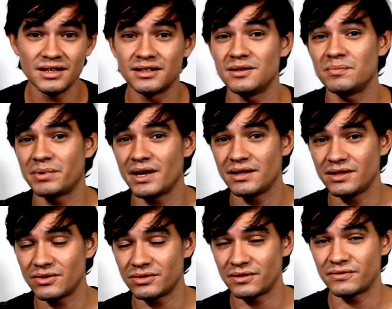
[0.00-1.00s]
depending
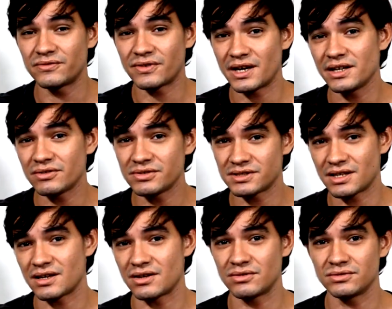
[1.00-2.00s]
on the final
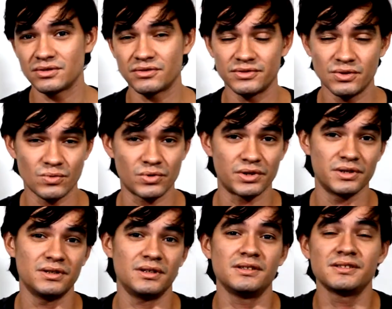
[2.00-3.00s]
sound of the
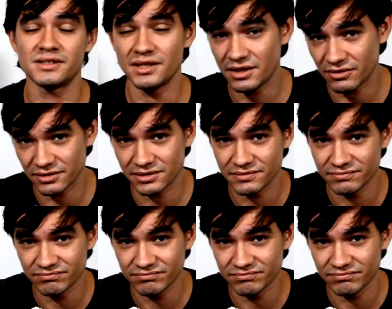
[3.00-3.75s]
word in singular.